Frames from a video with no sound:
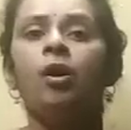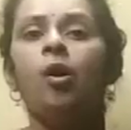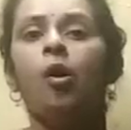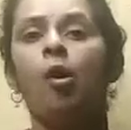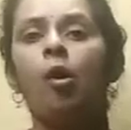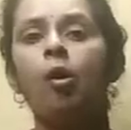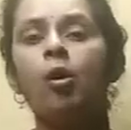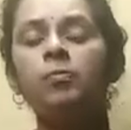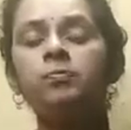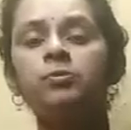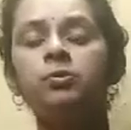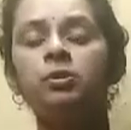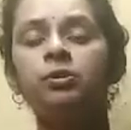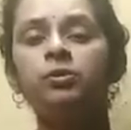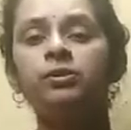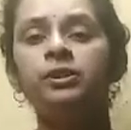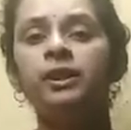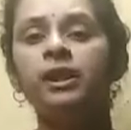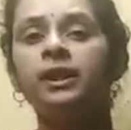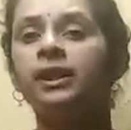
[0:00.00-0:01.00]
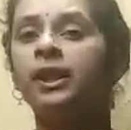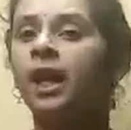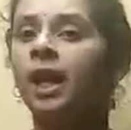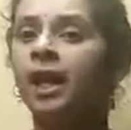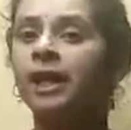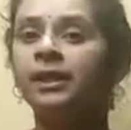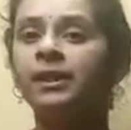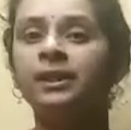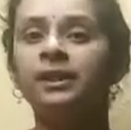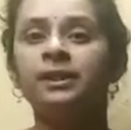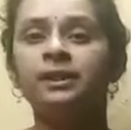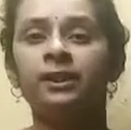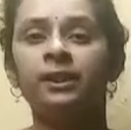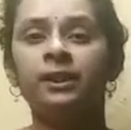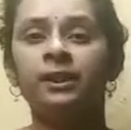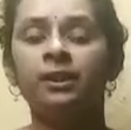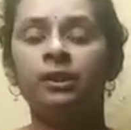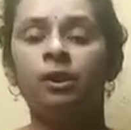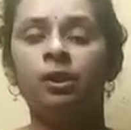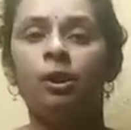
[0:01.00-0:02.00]
observe that iron
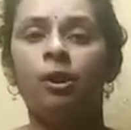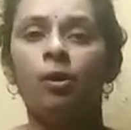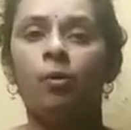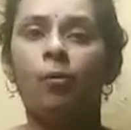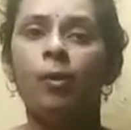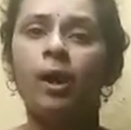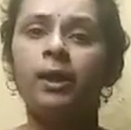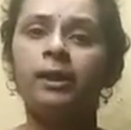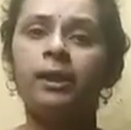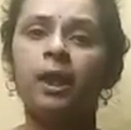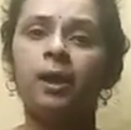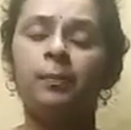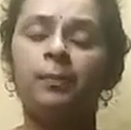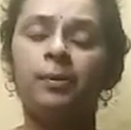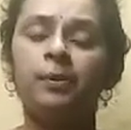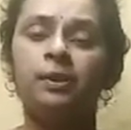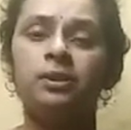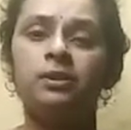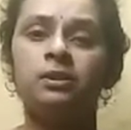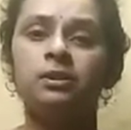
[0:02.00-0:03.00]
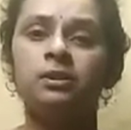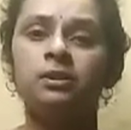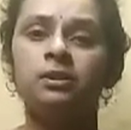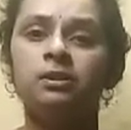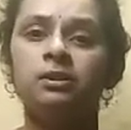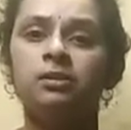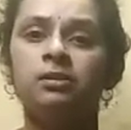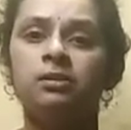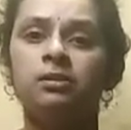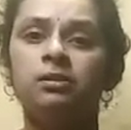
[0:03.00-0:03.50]
nail. What happens?